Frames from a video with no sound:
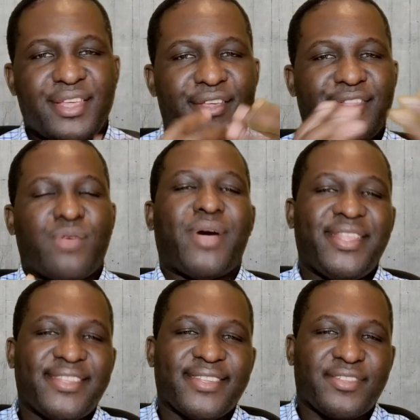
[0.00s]
You see, why
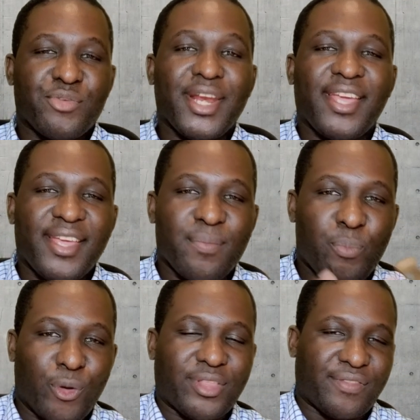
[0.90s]
this is really
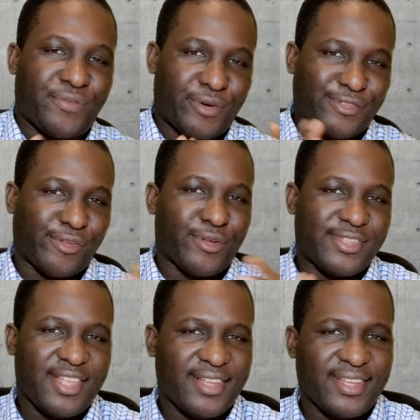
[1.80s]
important for us to
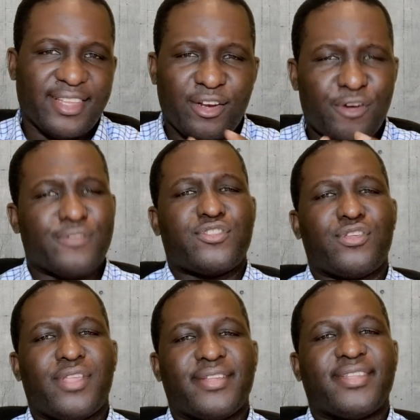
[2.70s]
consider is that a lot of
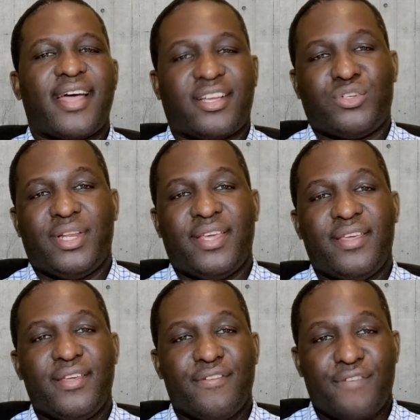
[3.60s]
students are actually
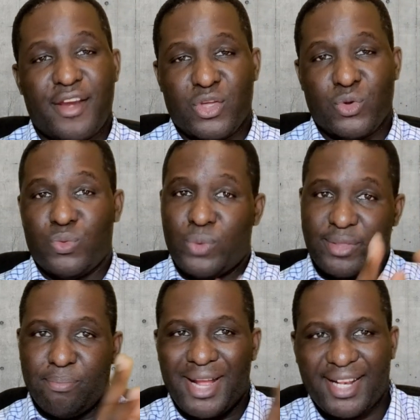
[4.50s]
very good with
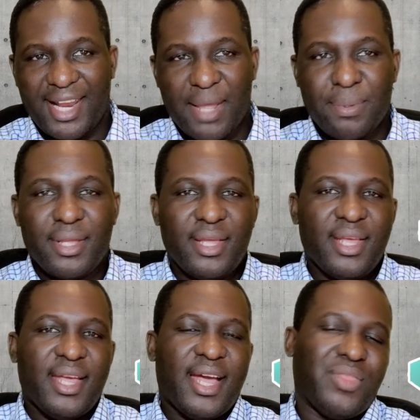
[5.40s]
MATLAB
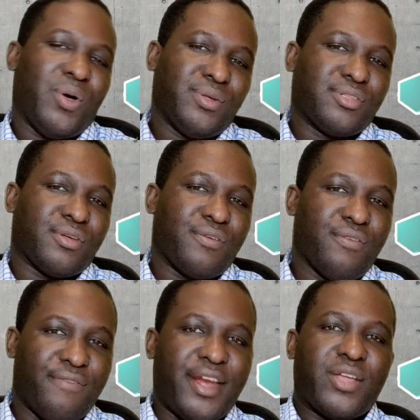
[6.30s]
and also
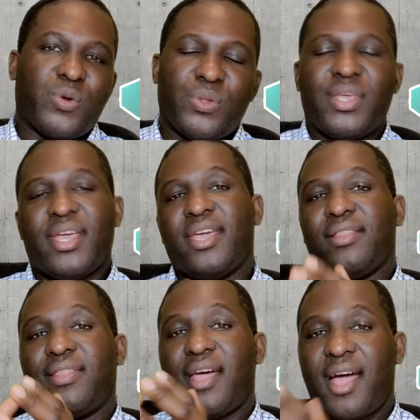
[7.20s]
very good
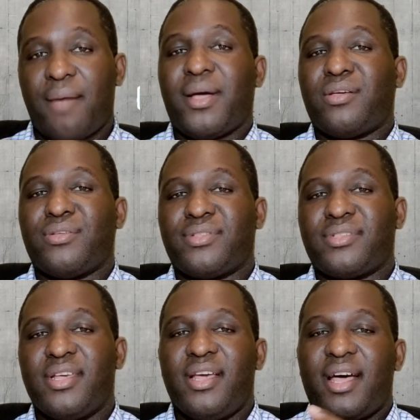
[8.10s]
in
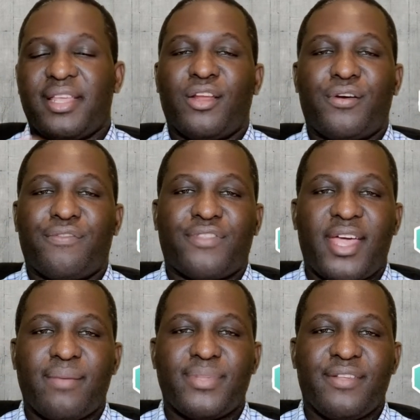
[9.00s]
ABAQUS. And a lot of
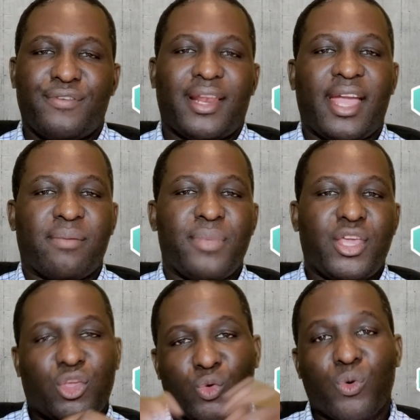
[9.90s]
times, if you're like
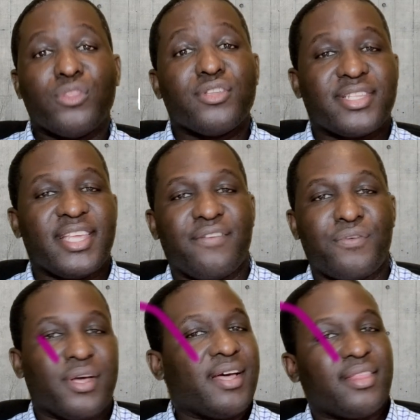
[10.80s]
me, you want to see if
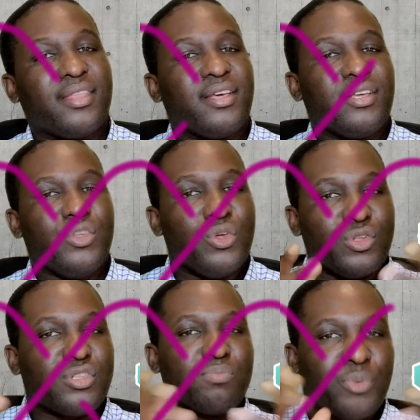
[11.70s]
you can
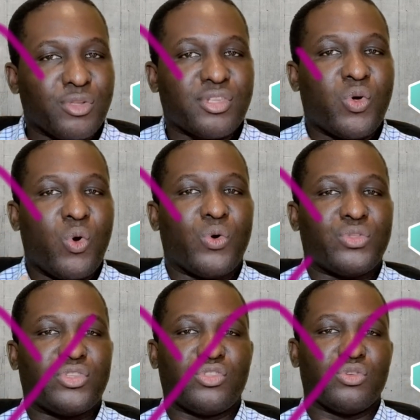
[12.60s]
use both
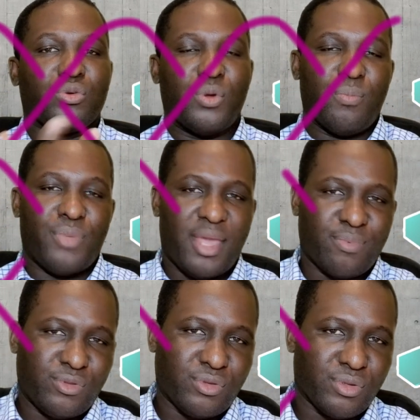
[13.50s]
codes to be
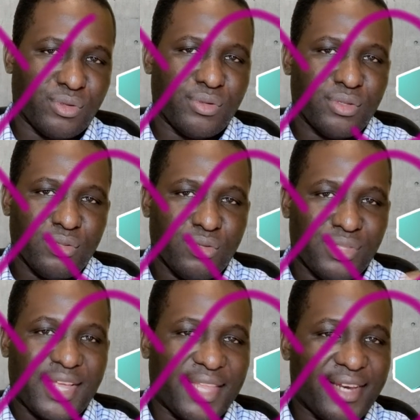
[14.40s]
able to do
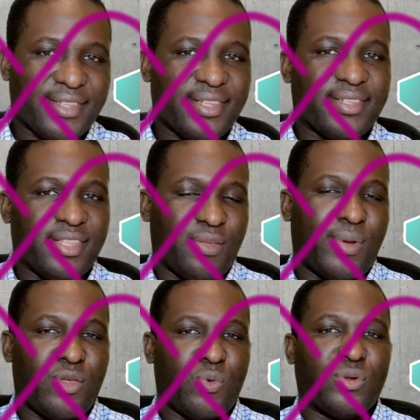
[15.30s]
the analysis in the way
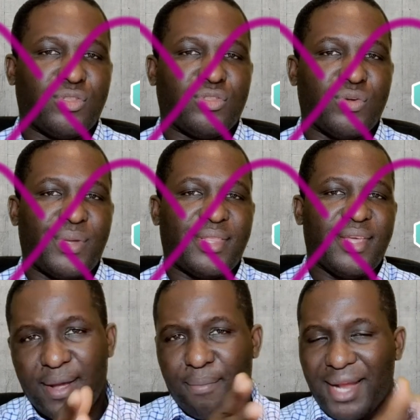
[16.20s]
you want to do it.
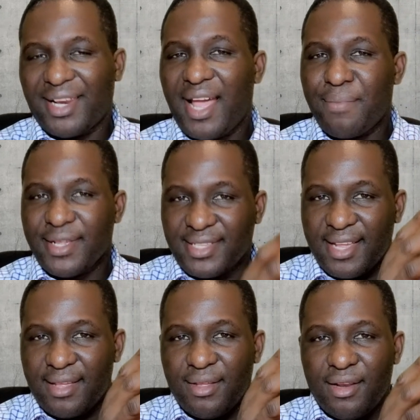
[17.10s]
MATLAB is
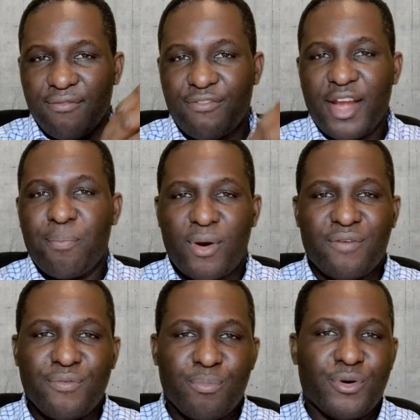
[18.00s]
a very
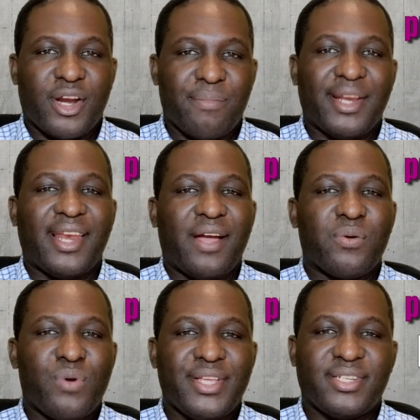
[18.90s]
powerful programming
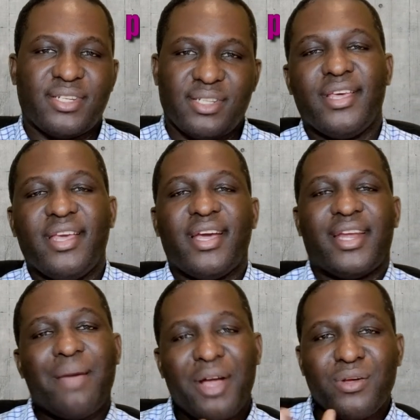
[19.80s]
language,
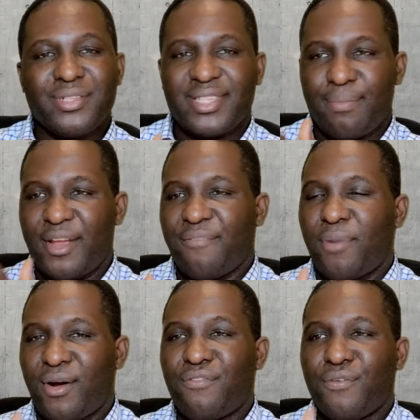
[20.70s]
and ABAQUS is a very
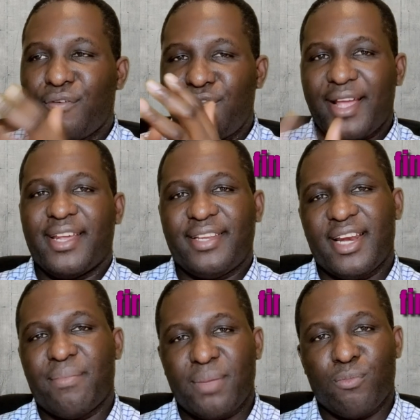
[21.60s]
powerful finite
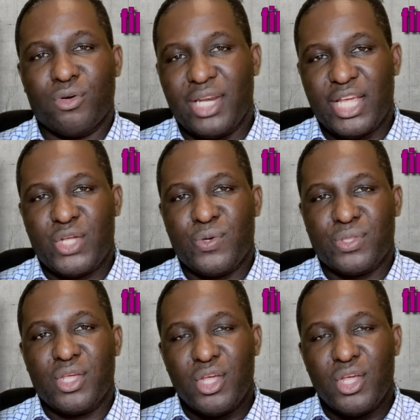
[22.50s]
element modeling code.